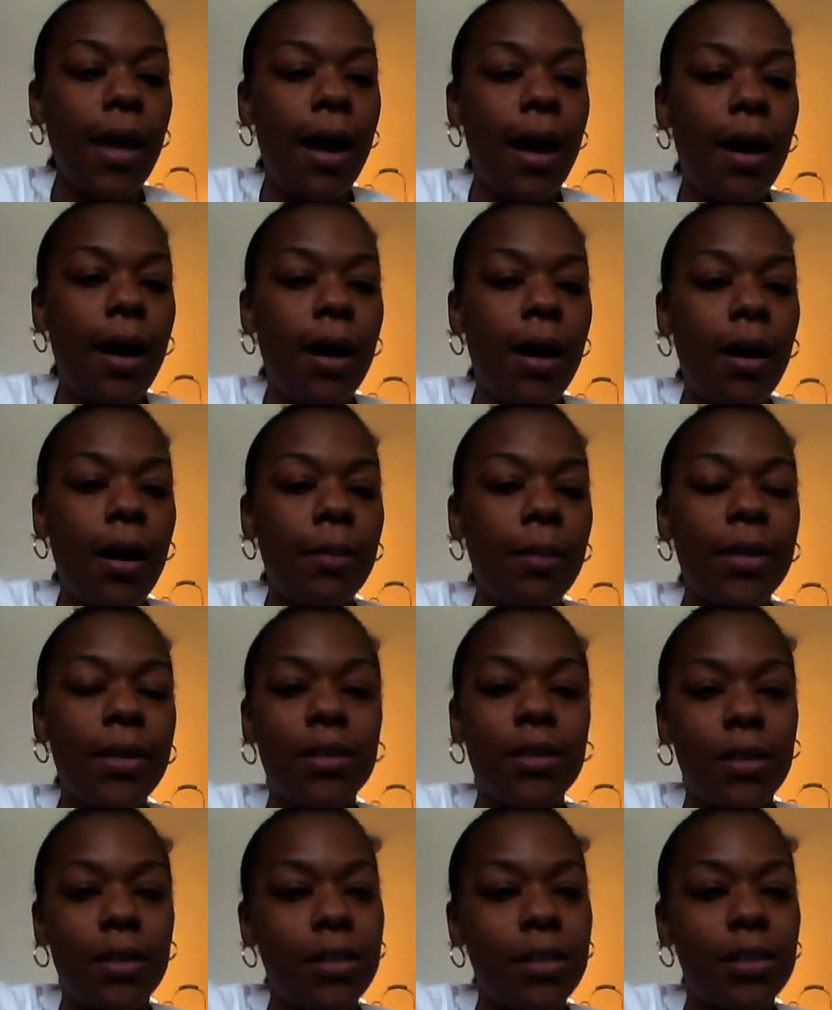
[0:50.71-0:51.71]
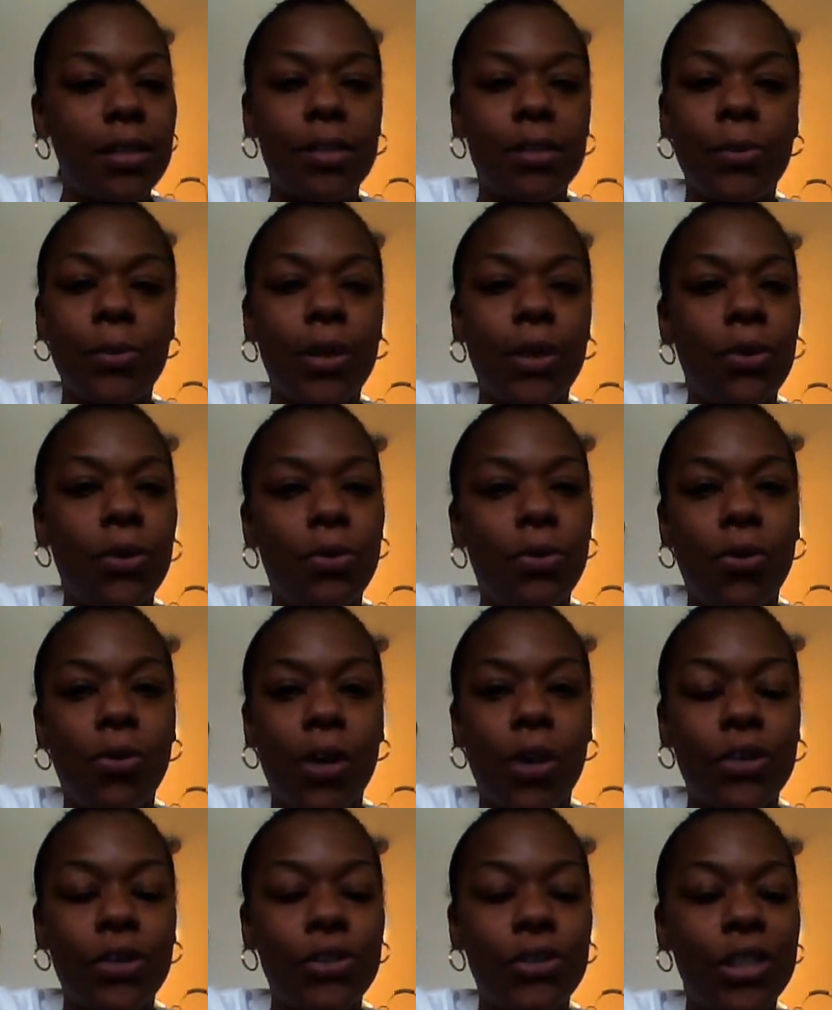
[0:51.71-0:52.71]
Um, it's it's just a really cool
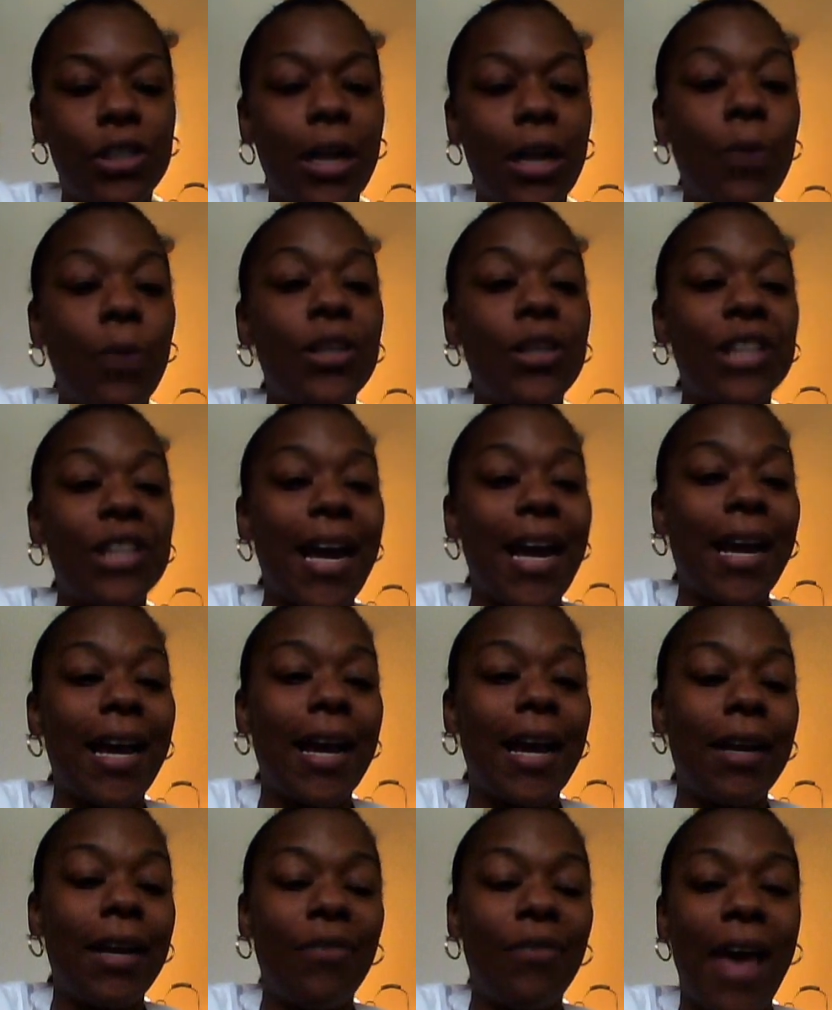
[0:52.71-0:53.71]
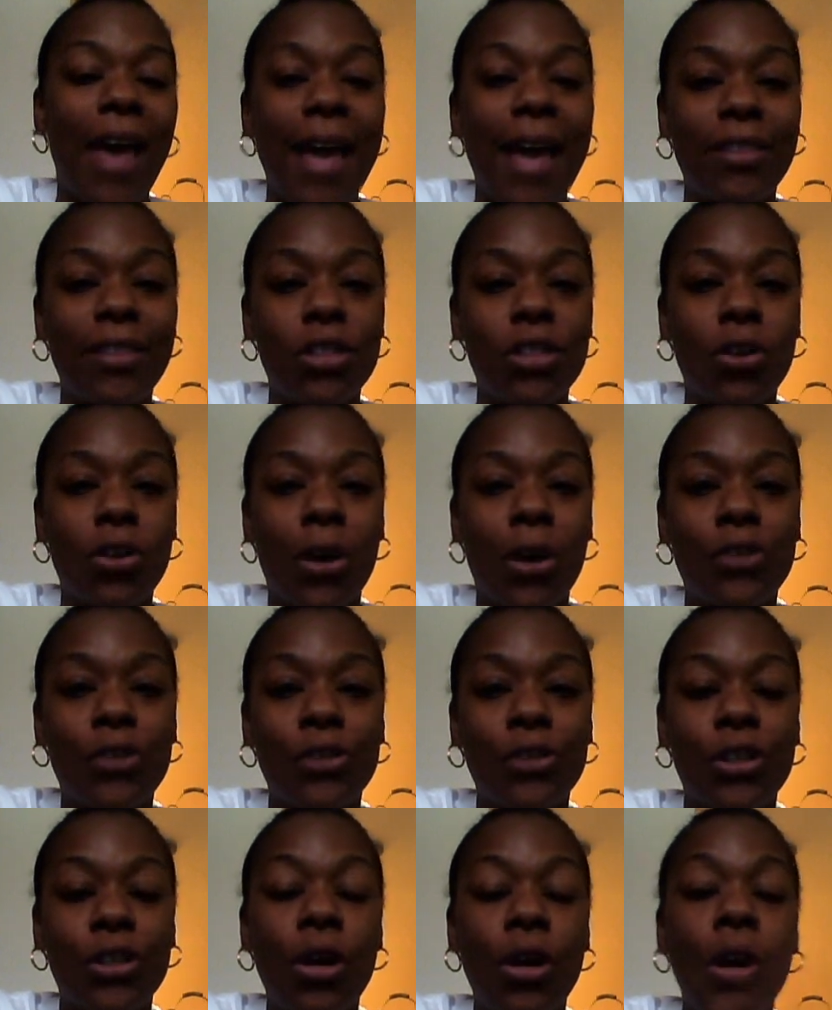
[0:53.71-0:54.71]
cartridge, and I wish I had kind of had this
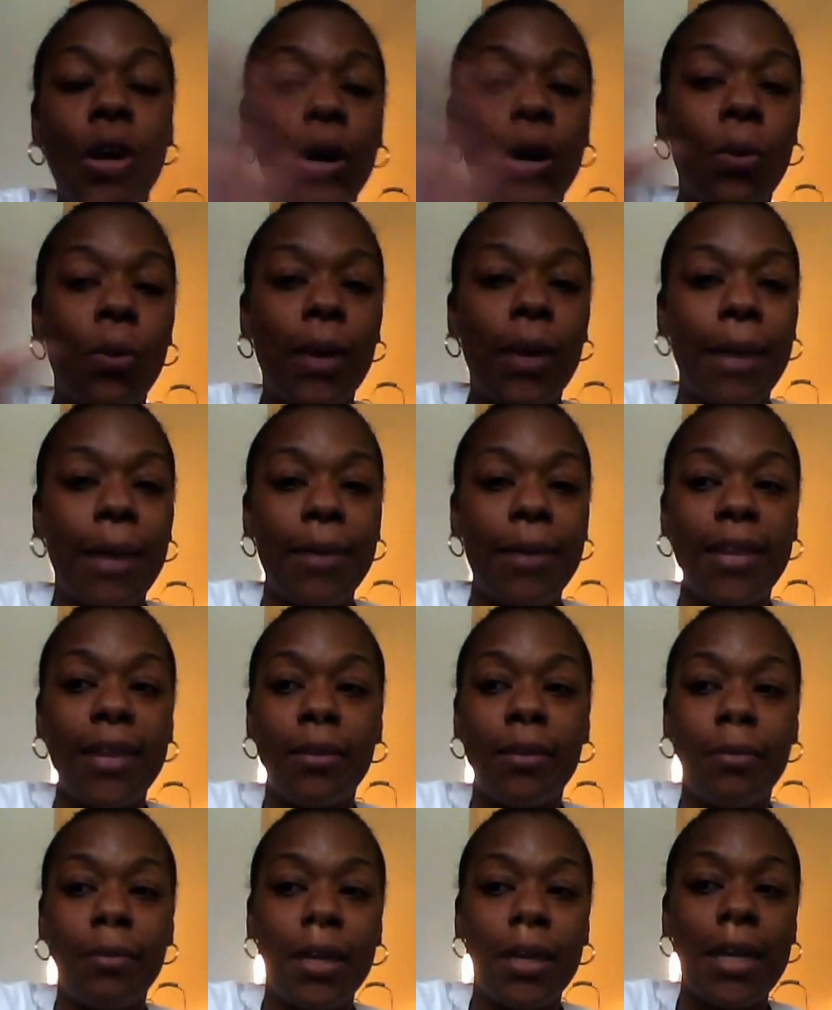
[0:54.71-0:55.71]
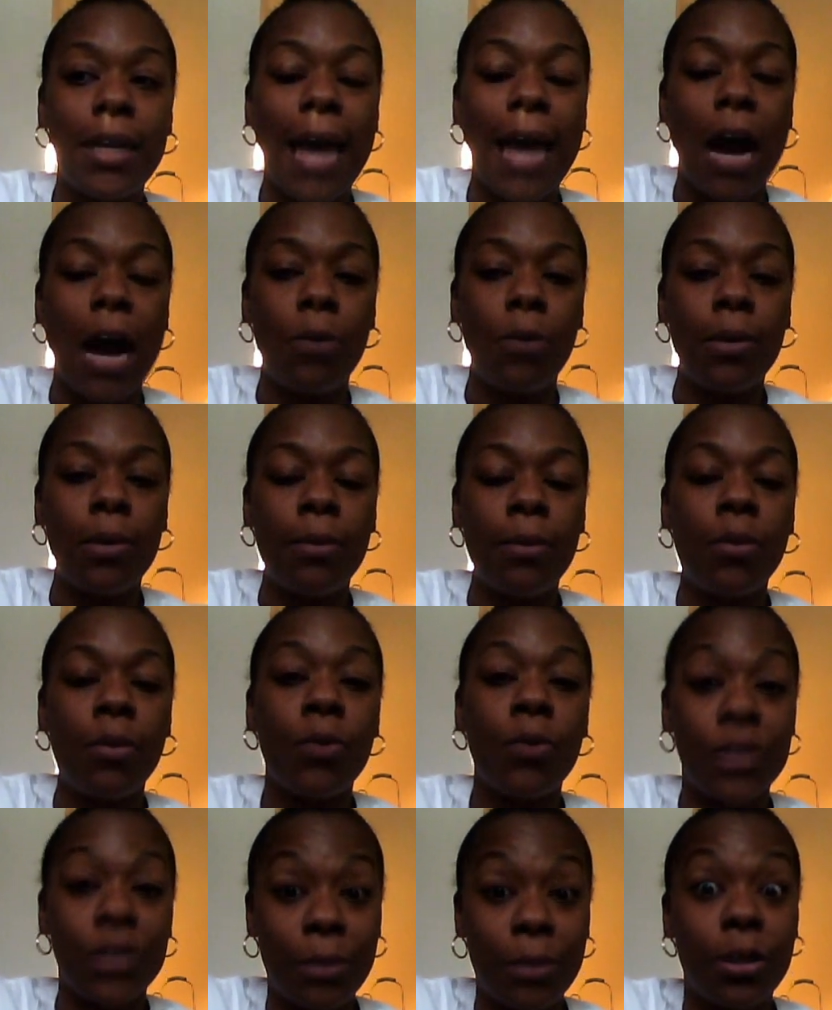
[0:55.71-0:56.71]
cartridge when I made the mini
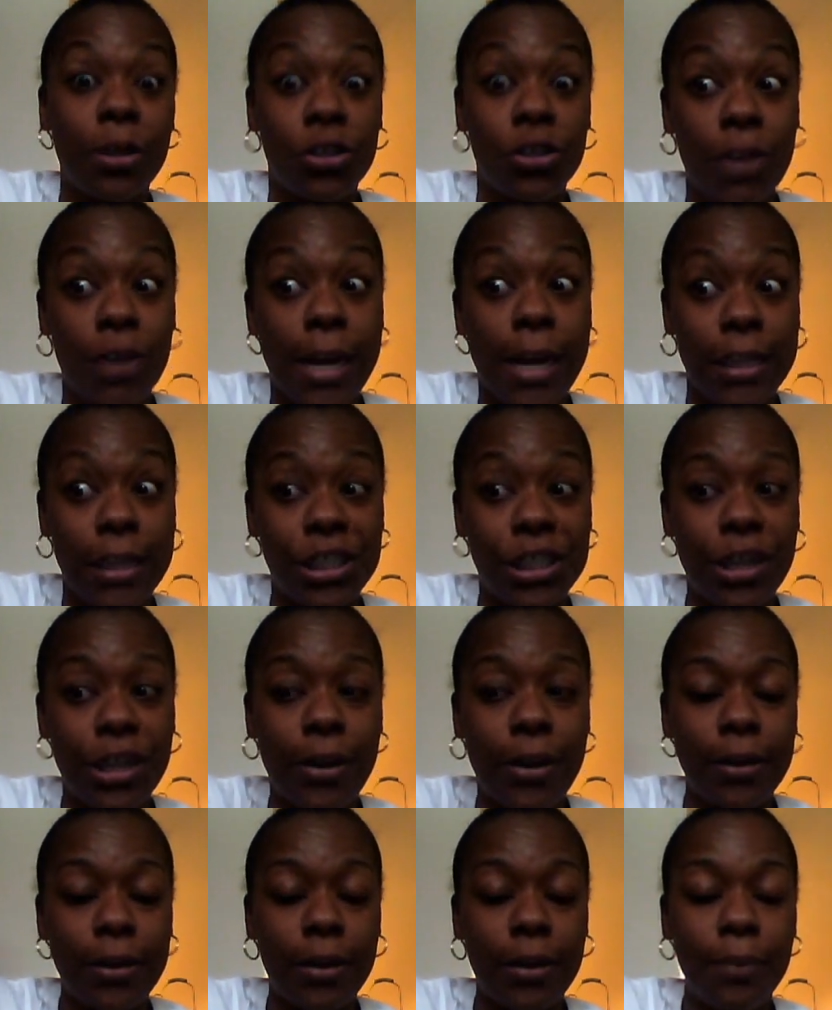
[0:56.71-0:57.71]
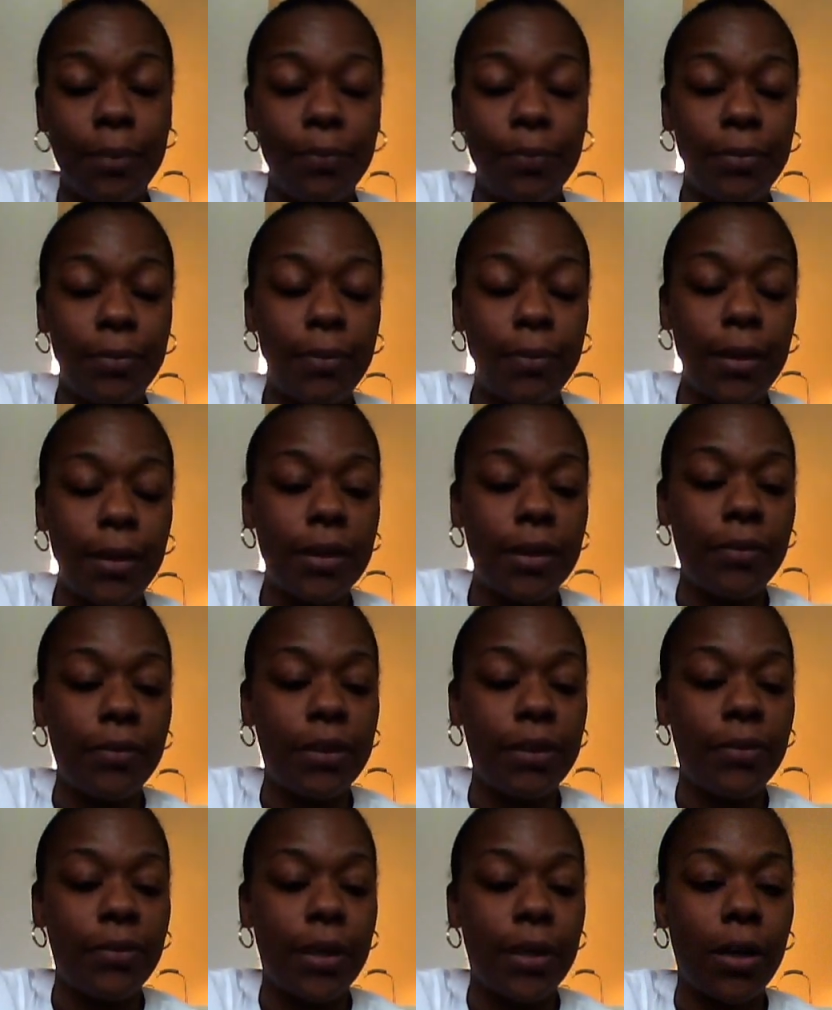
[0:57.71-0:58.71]
album, which I'm going to try and share at the end of
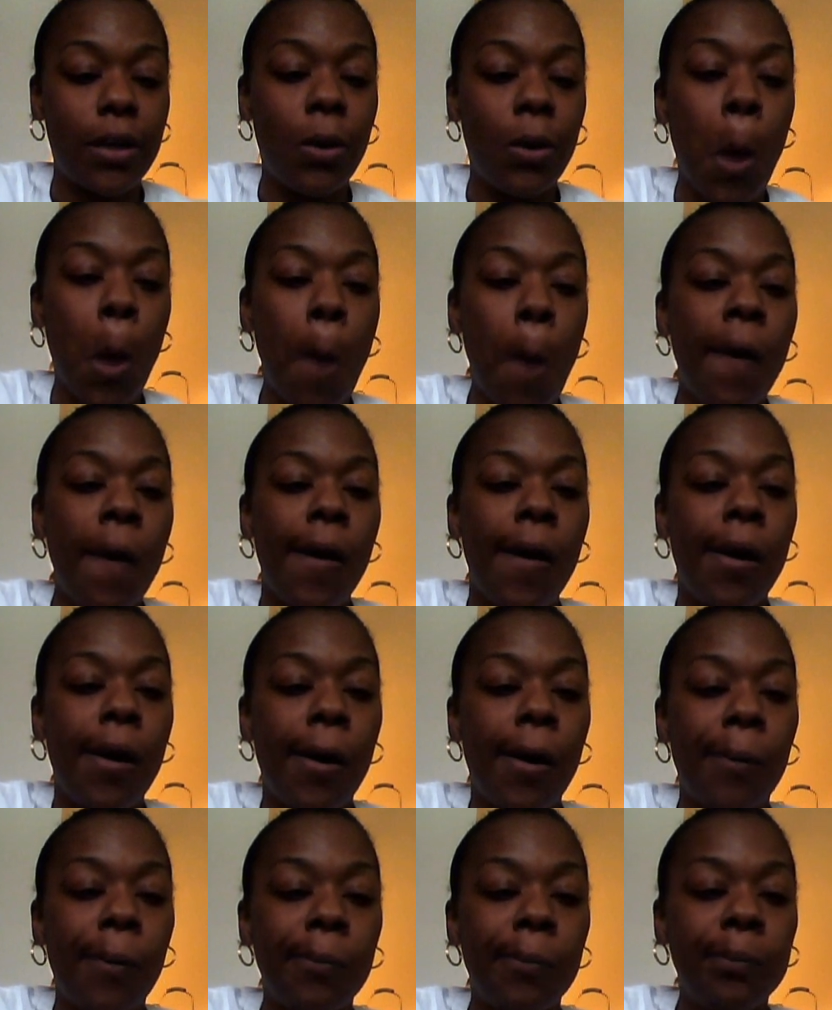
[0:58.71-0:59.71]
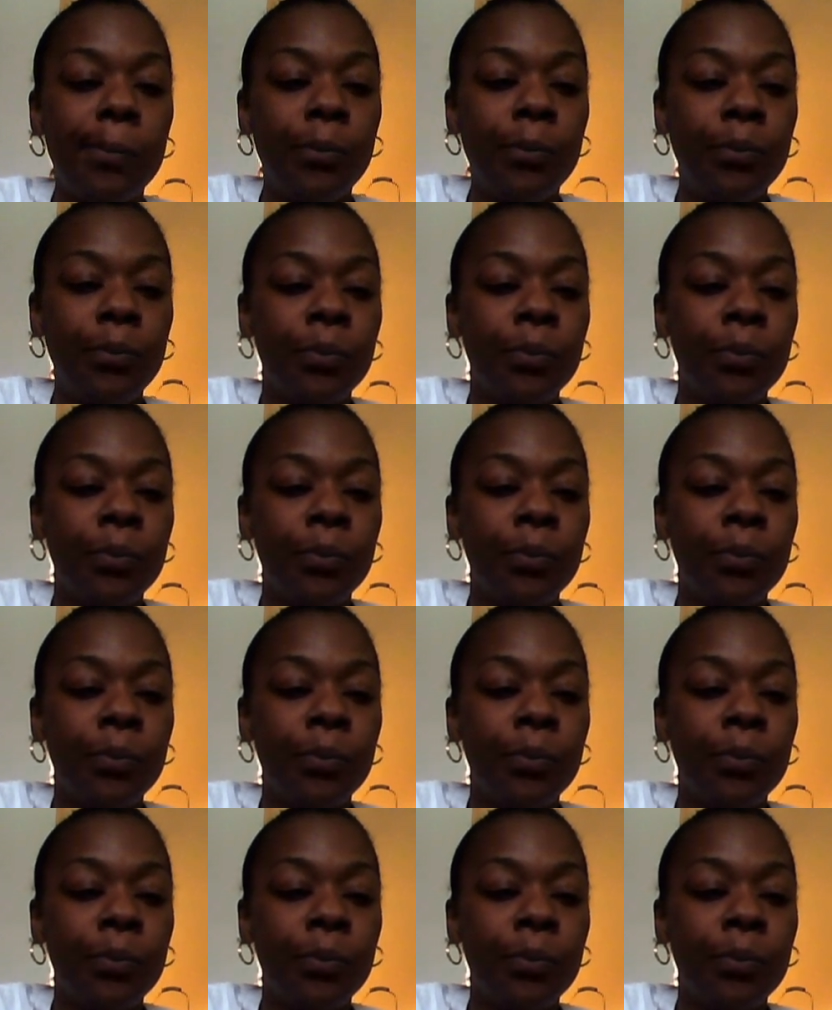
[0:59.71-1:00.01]
this video. Um,